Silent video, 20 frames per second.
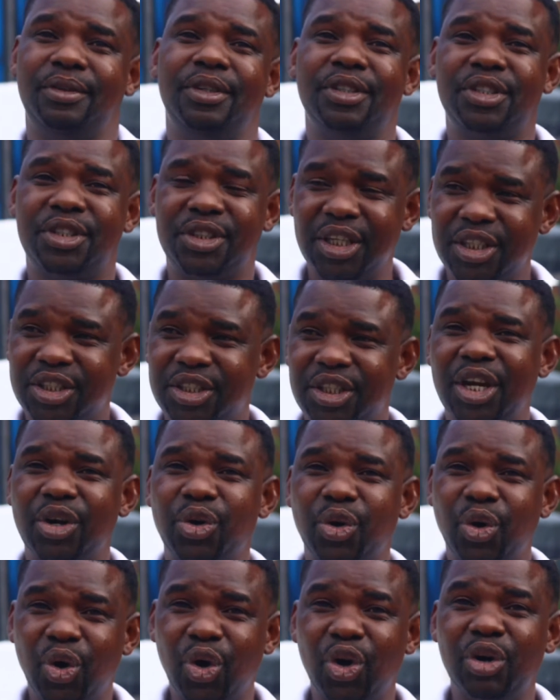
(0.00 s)
It's just they
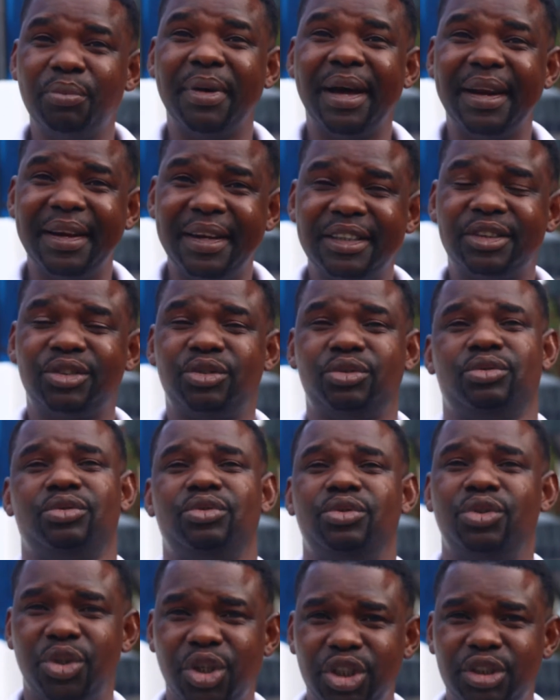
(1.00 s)
all managed
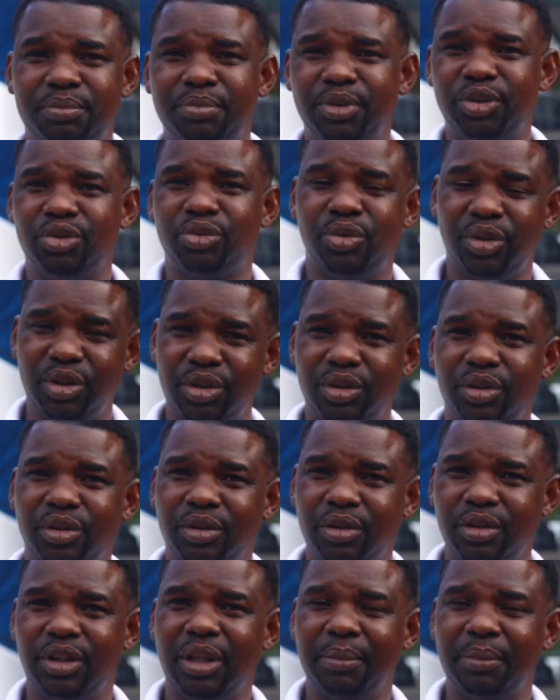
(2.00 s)
stretch between